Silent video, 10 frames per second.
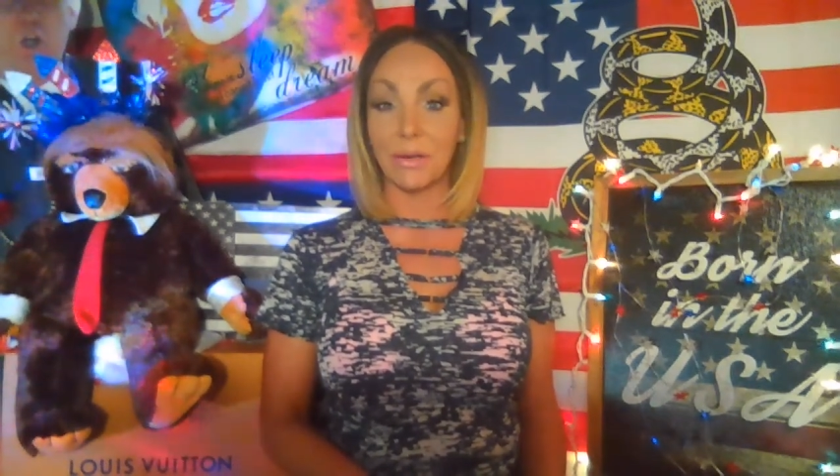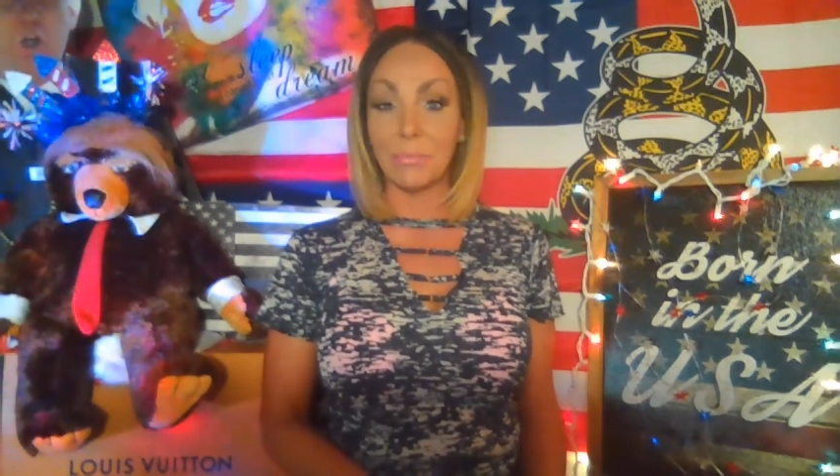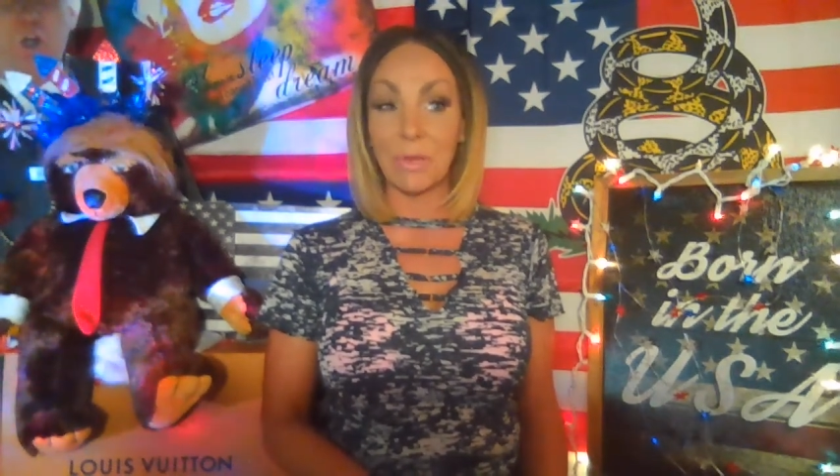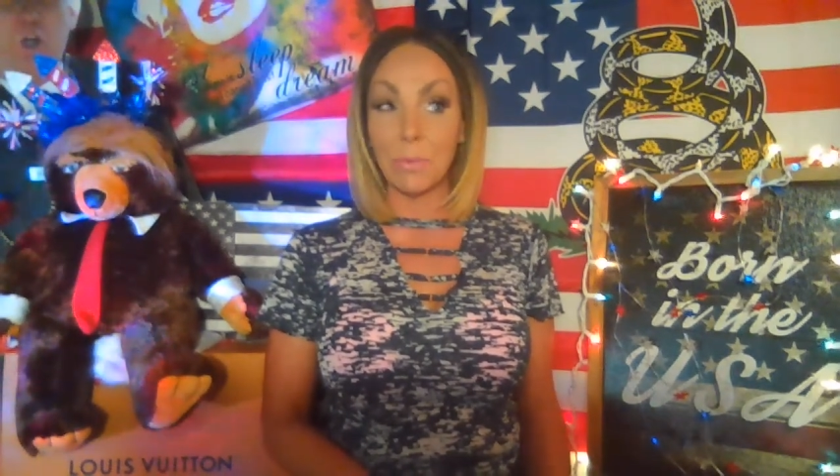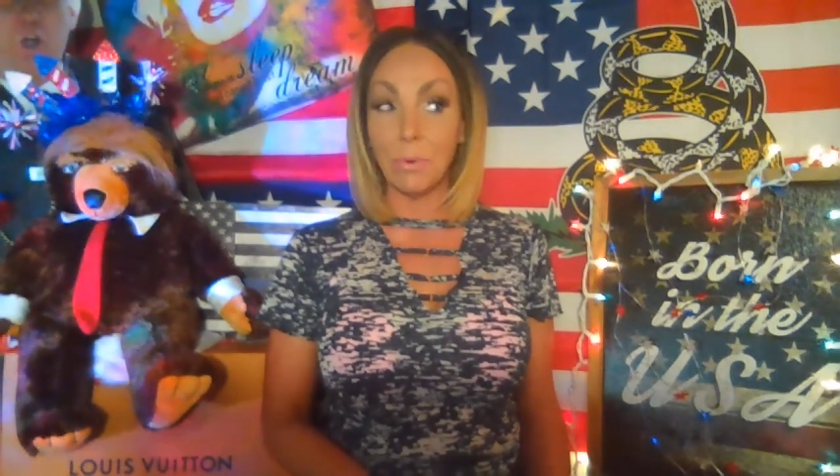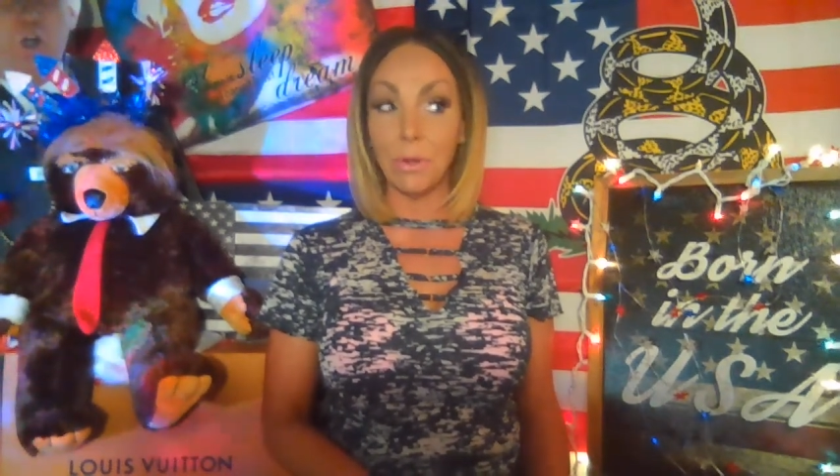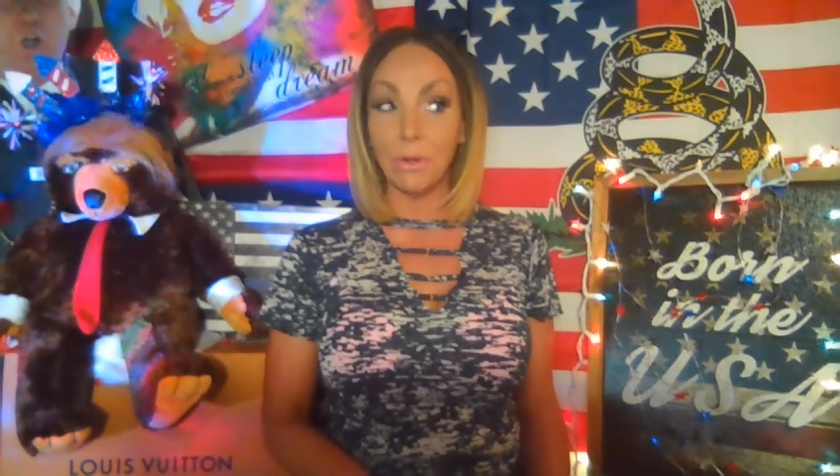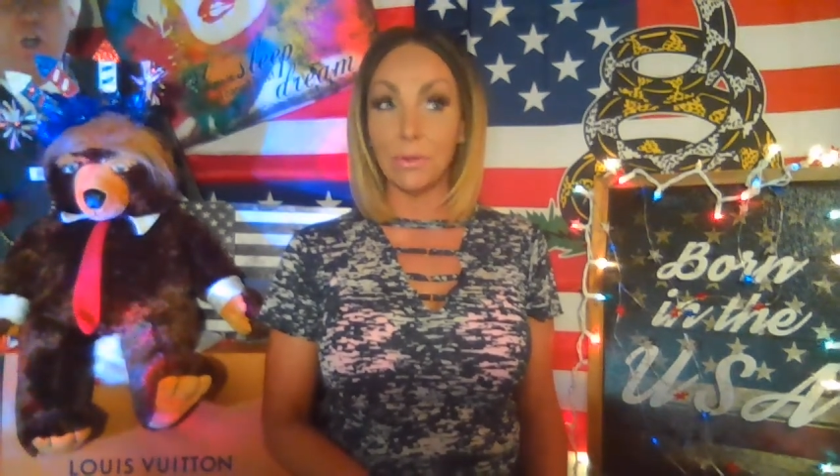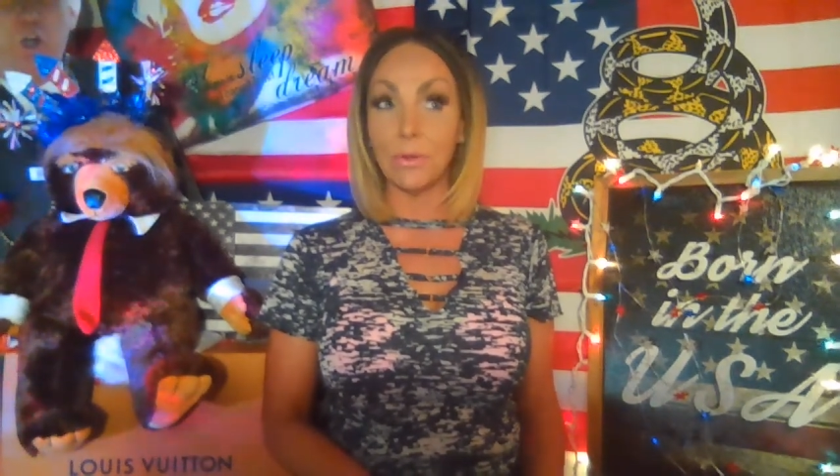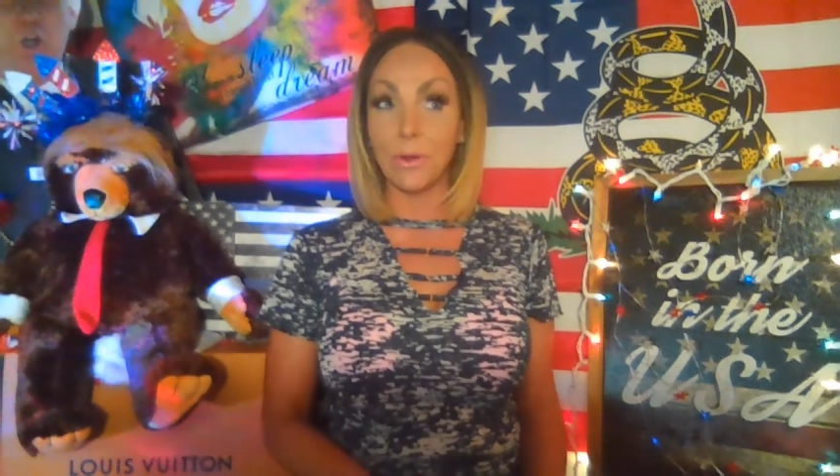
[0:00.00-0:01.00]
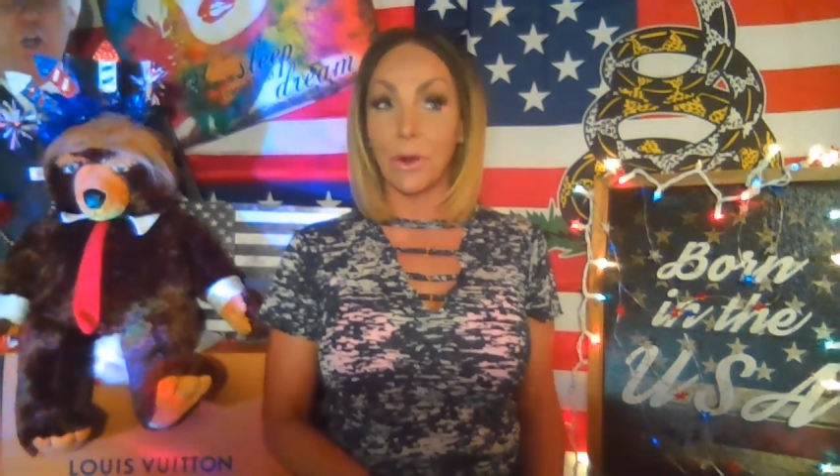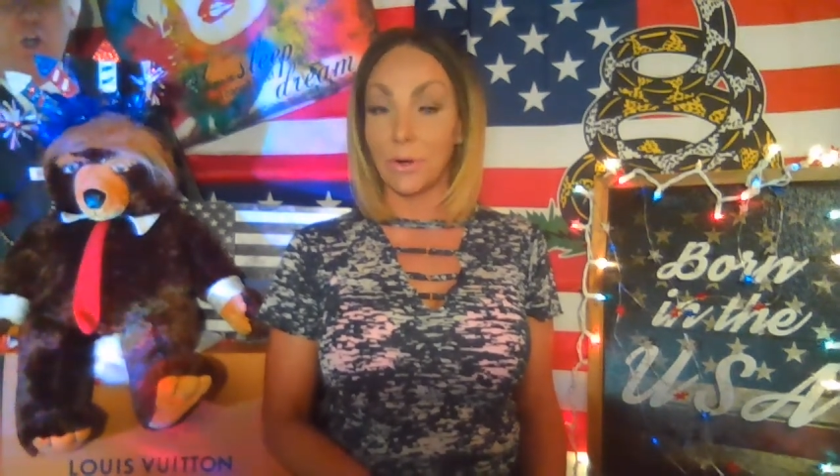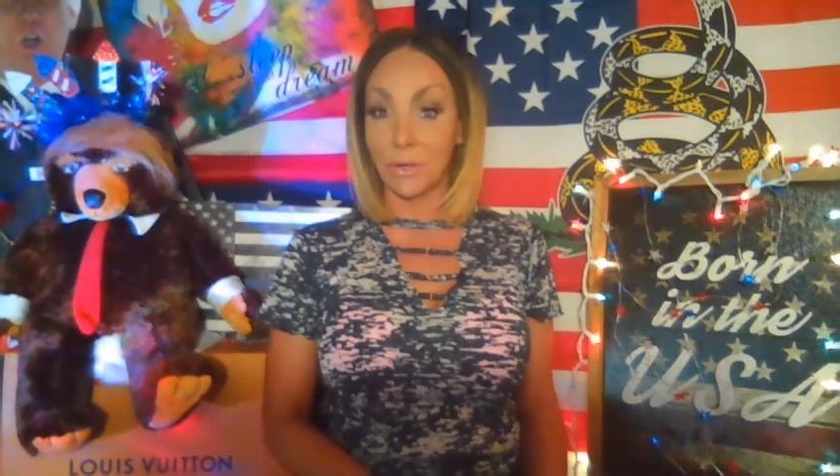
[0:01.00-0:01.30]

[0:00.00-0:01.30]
people are